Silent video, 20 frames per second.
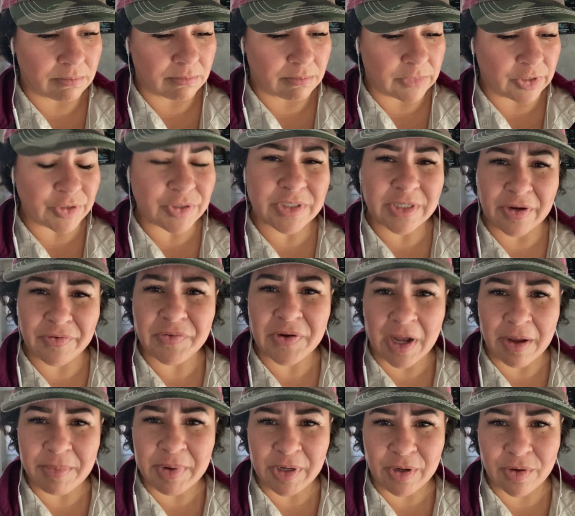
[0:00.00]
There's stuff
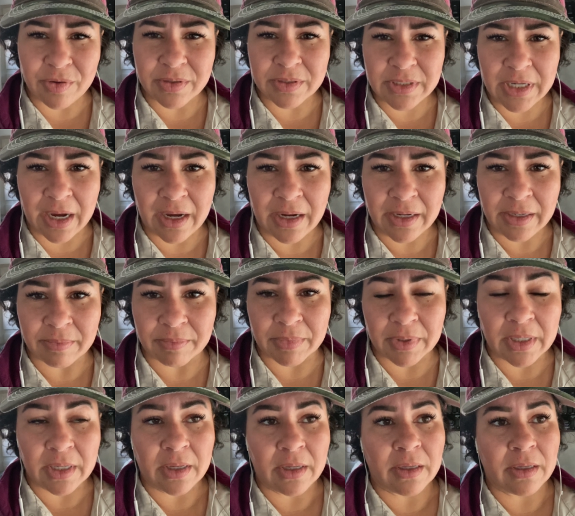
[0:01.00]
coming all the time.
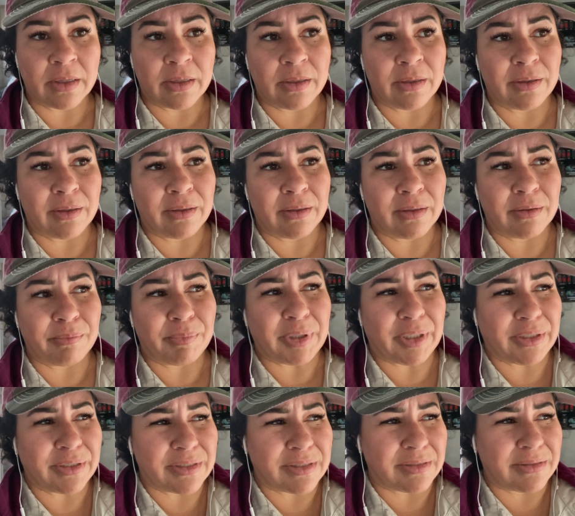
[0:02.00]

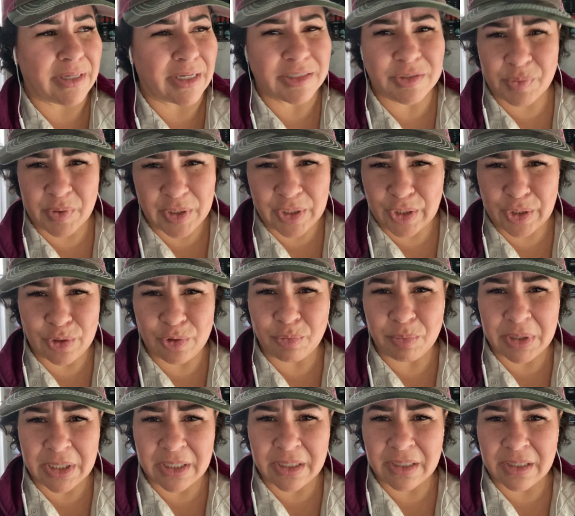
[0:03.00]
Because that's what
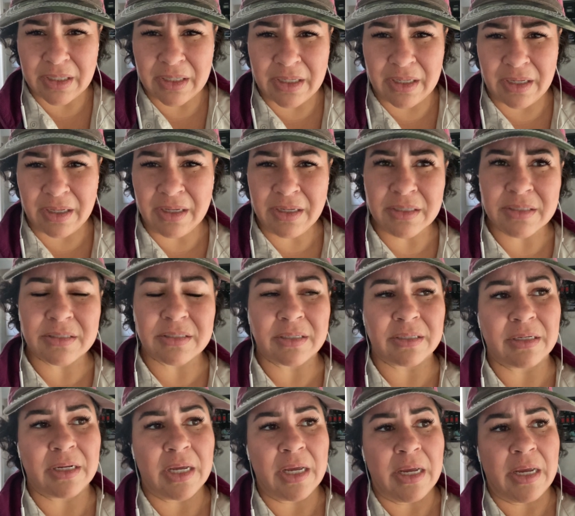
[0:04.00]
human is.
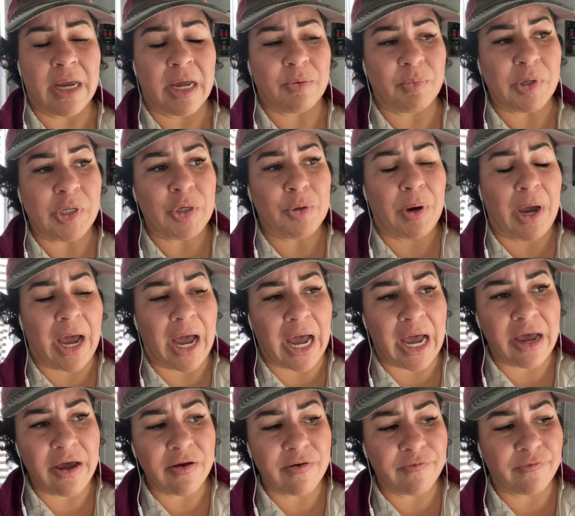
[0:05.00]
And when you
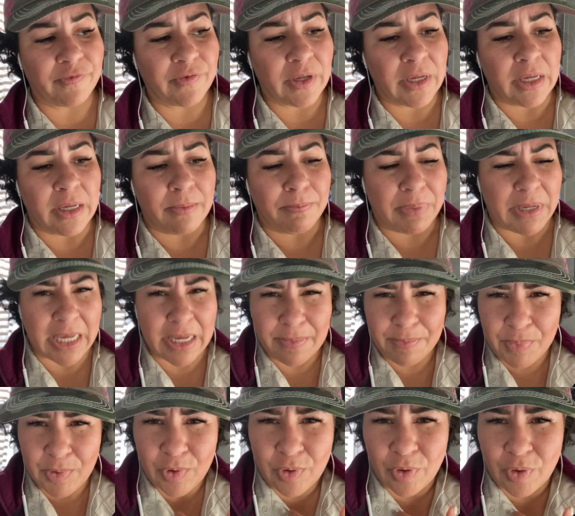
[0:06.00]
have
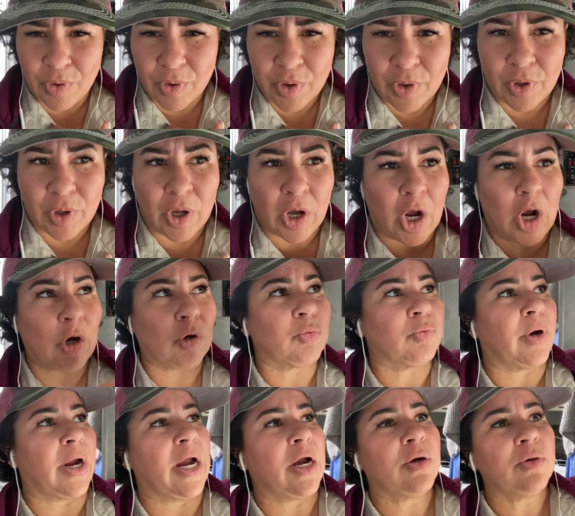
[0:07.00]
people
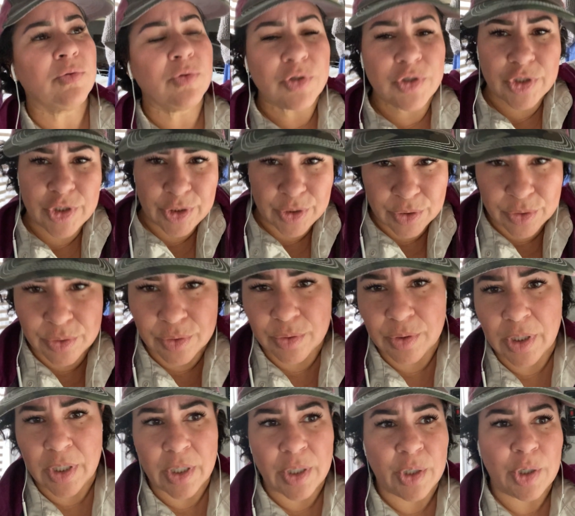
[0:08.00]
around you
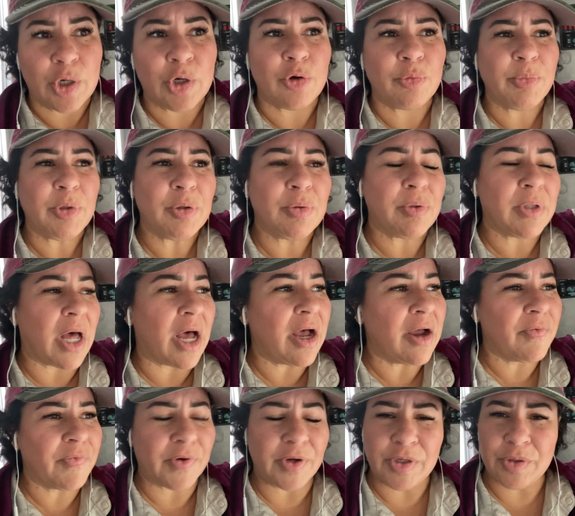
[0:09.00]
whom you
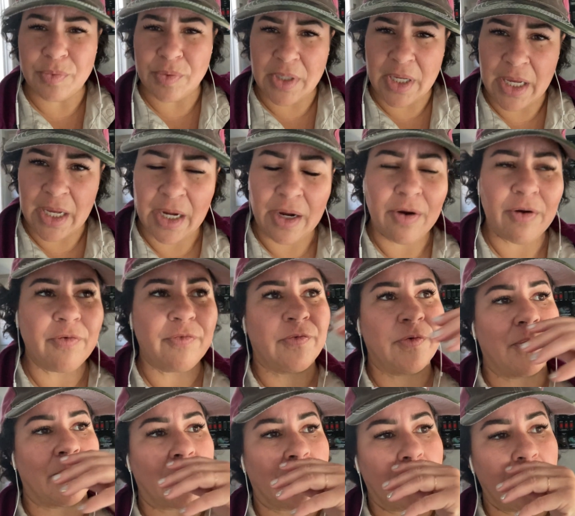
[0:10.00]
love or you care
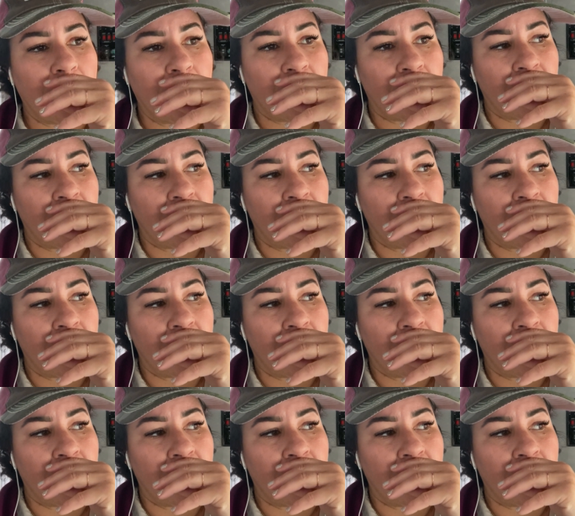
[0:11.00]
for,